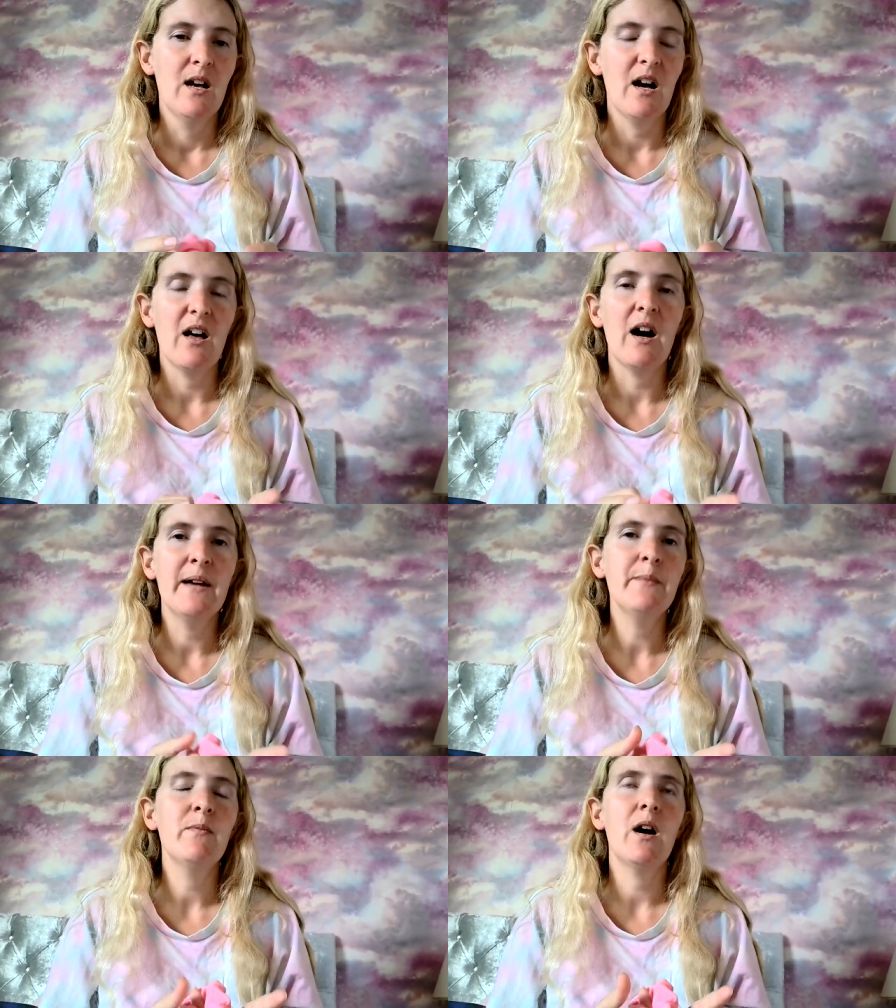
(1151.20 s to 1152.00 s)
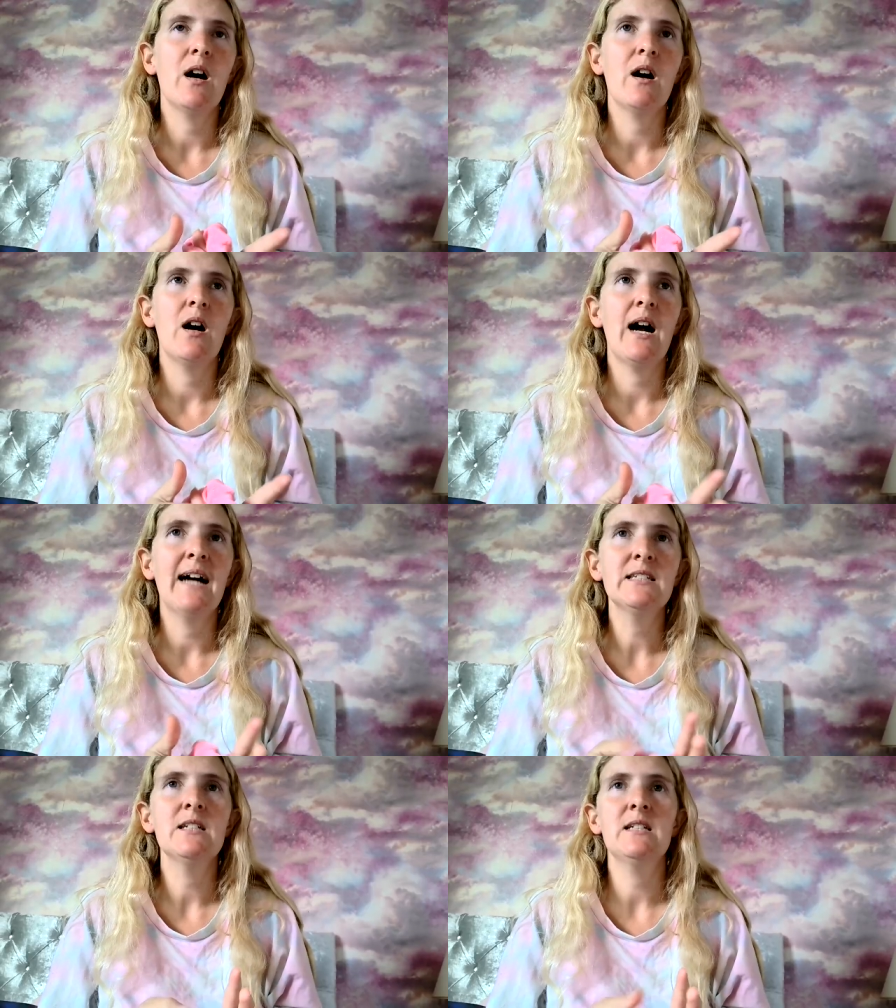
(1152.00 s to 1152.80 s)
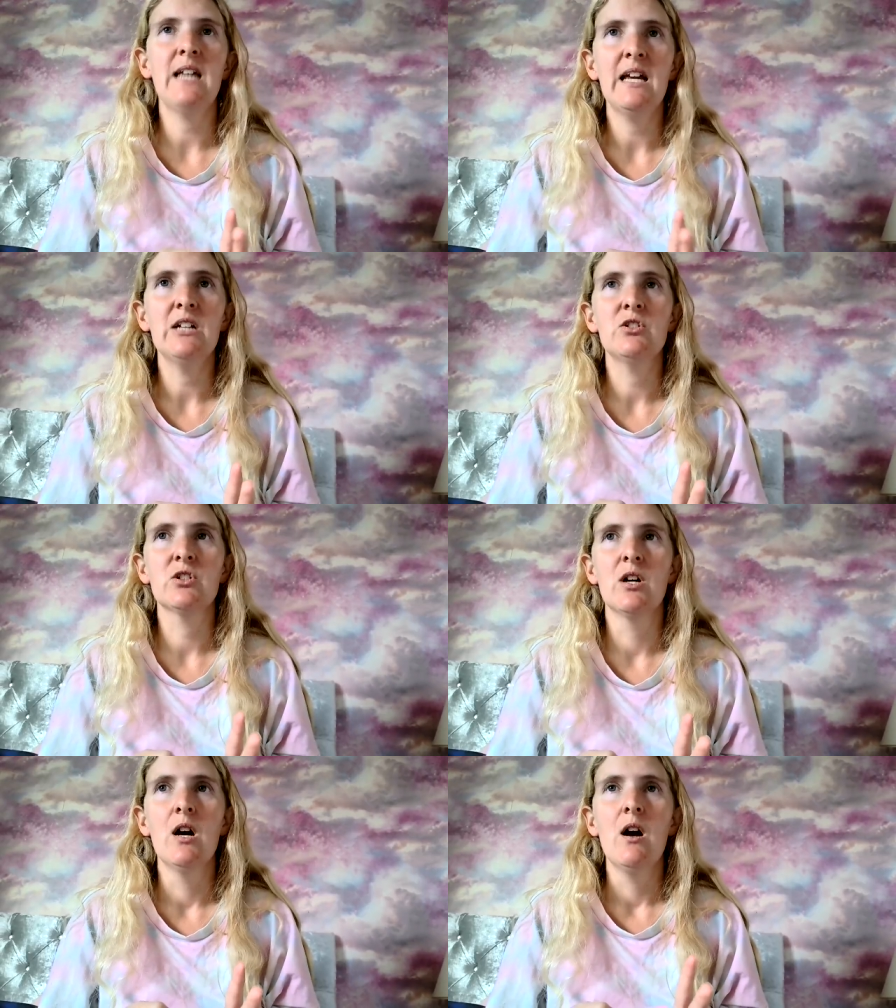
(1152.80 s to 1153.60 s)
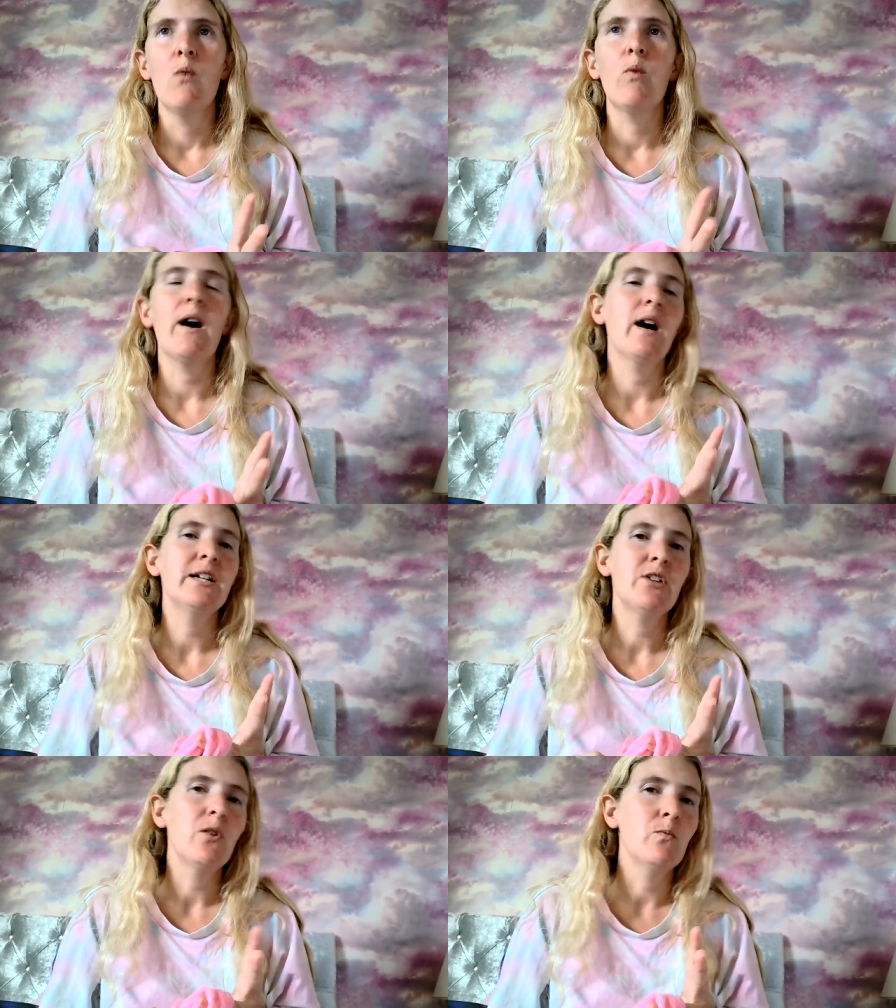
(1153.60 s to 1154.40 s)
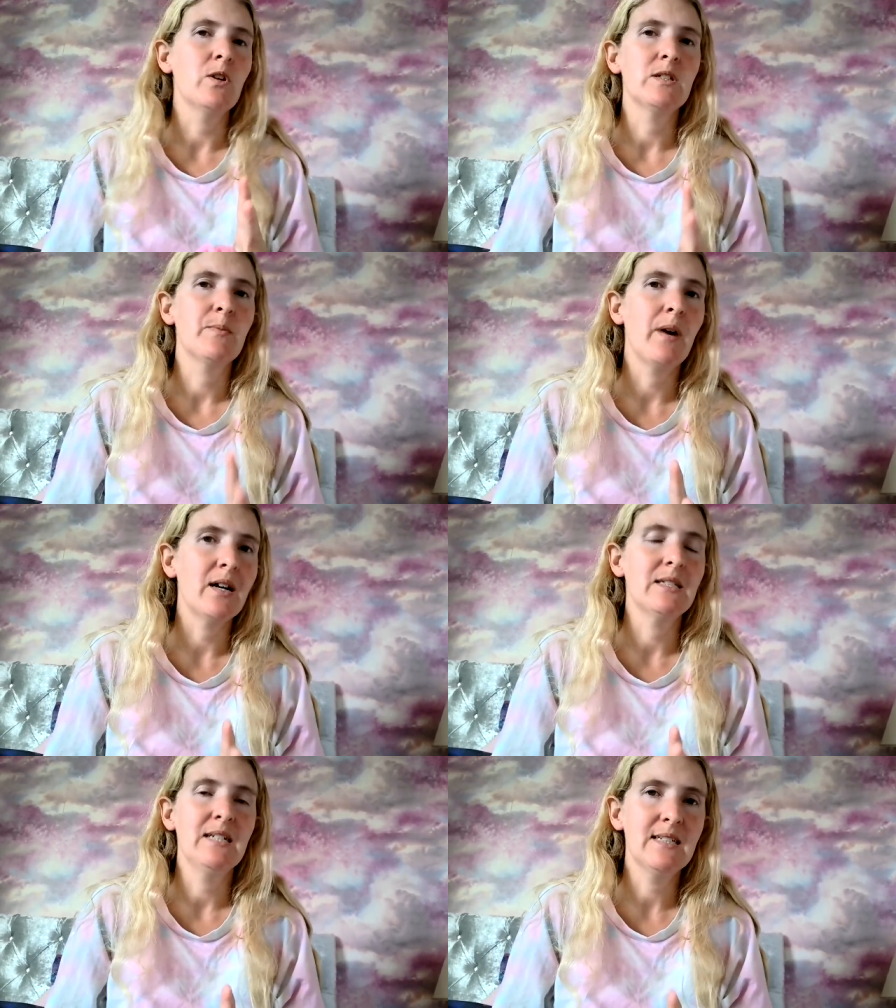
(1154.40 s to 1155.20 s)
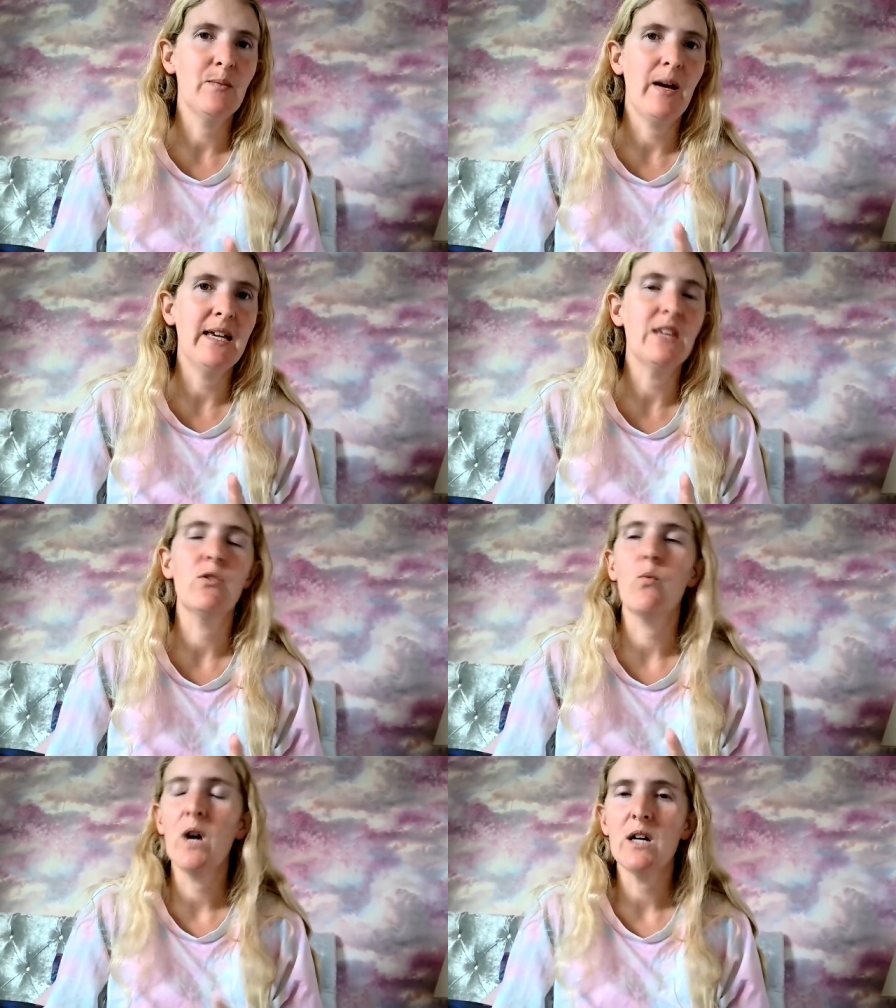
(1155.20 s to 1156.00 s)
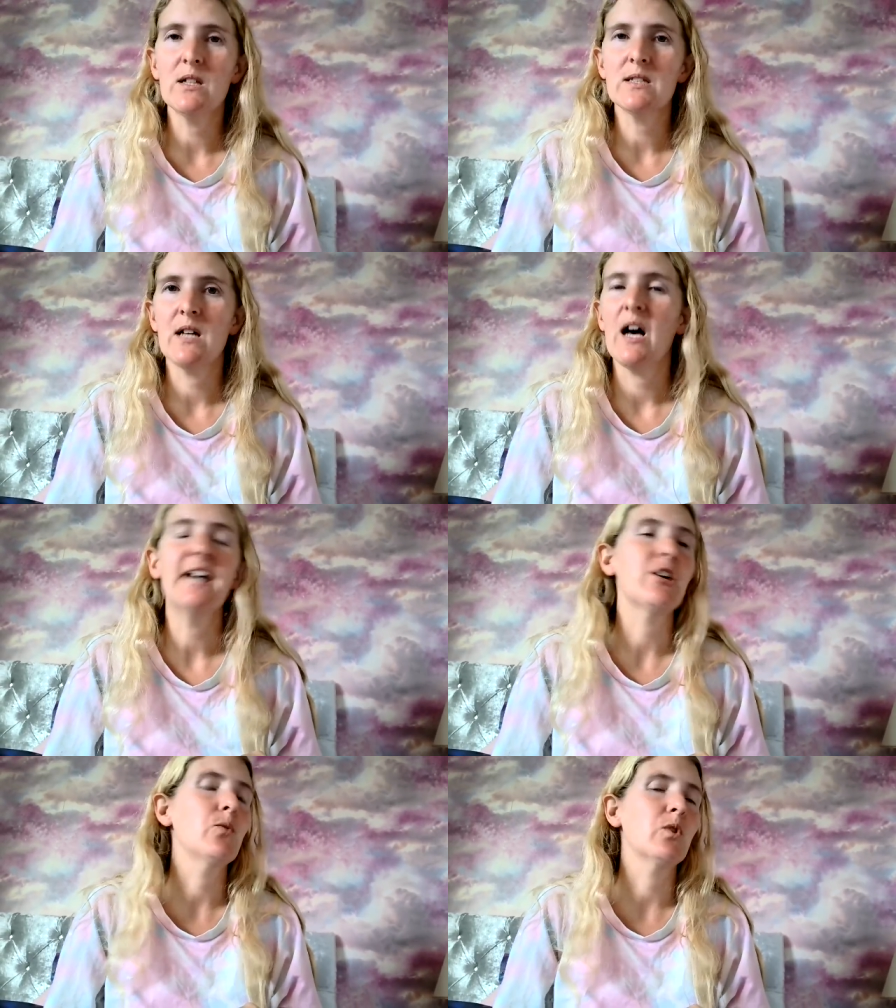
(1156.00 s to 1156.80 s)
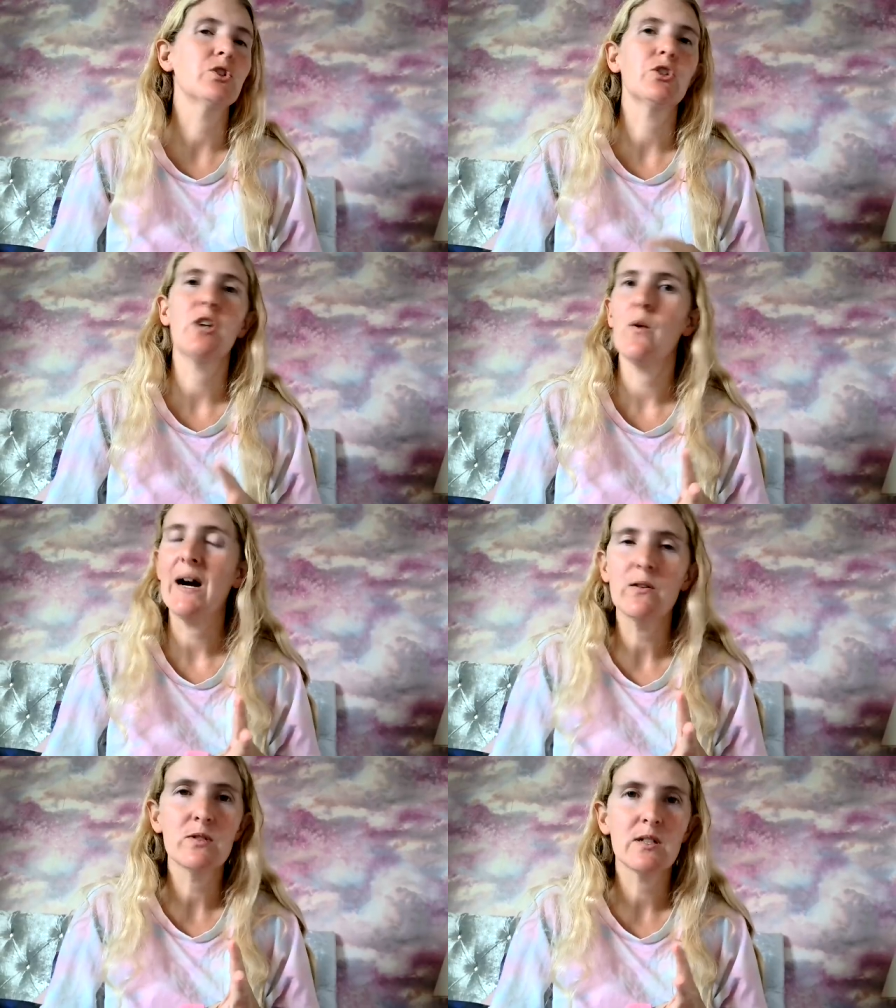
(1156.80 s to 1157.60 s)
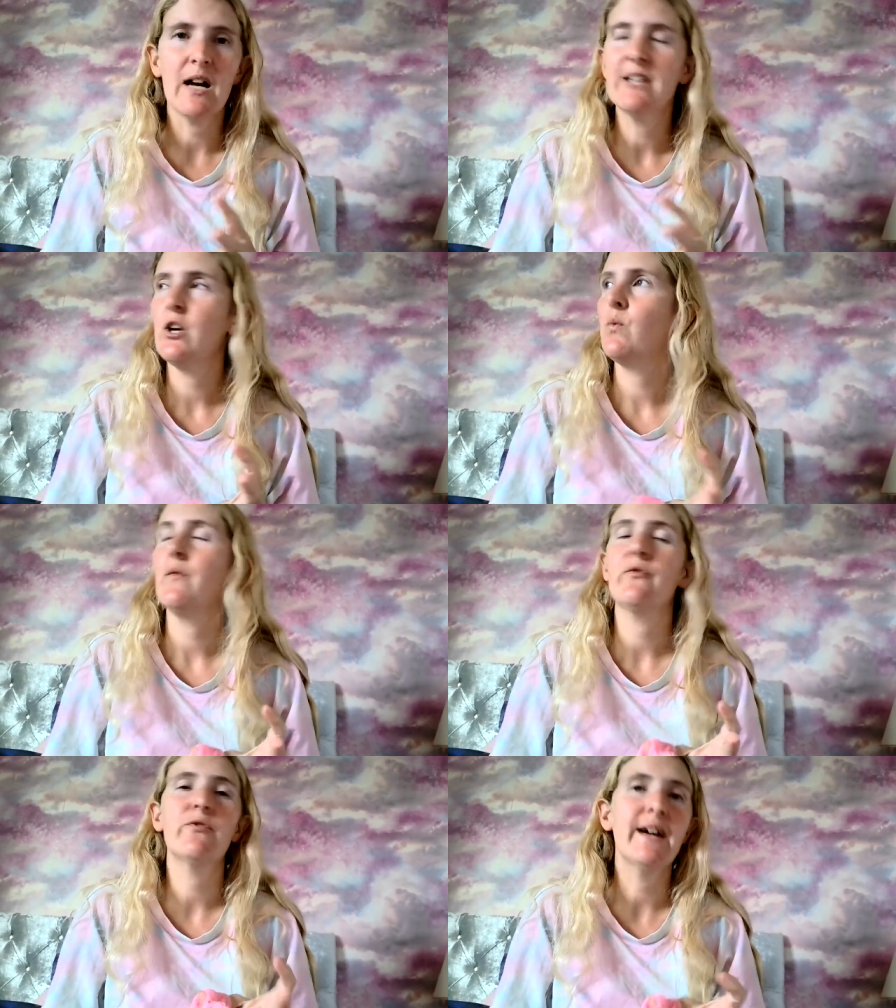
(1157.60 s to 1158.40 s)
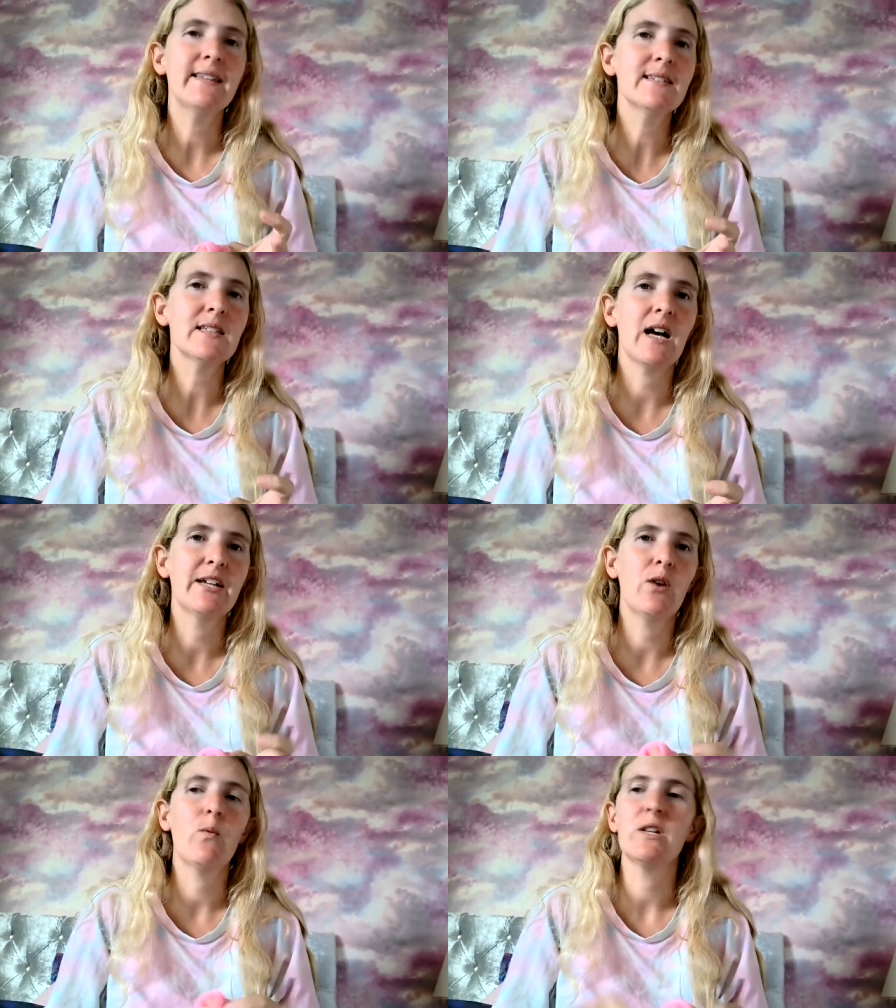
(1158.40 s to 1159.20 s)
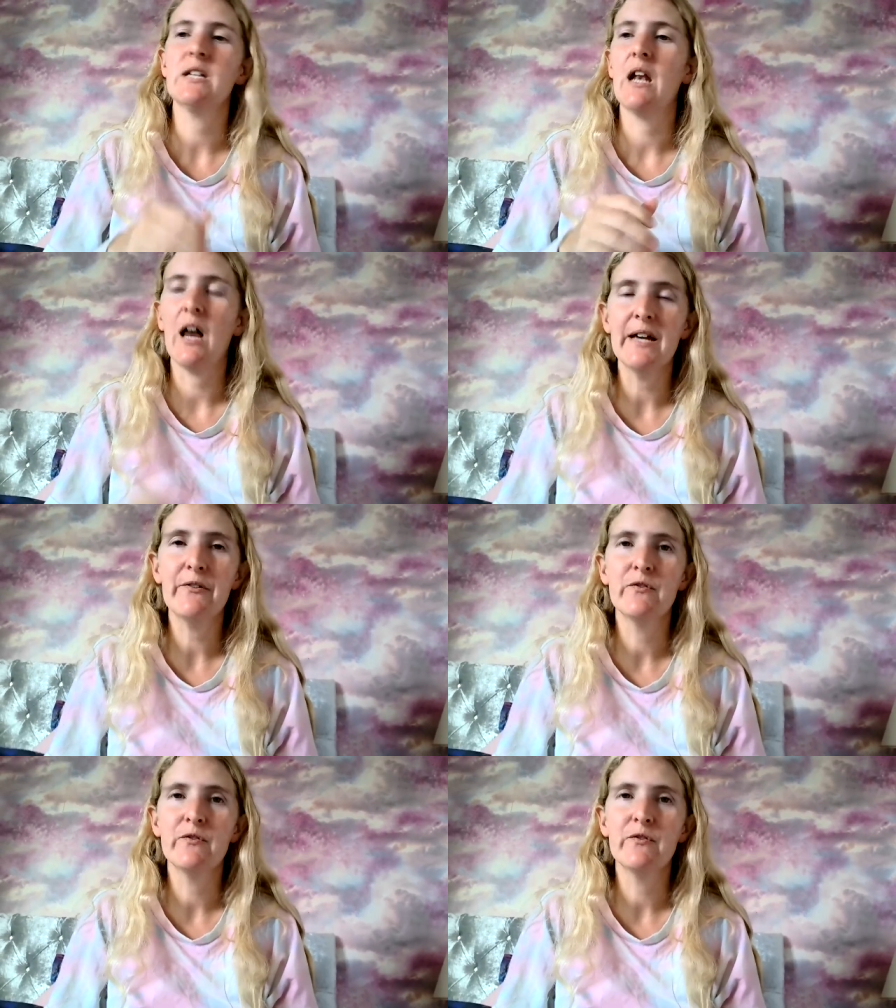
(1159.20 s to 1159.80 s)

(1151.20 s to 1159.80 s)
I'm at a stage where I don't want to participate in the world. I don't want to go out. I don't want friends. I don't want a life.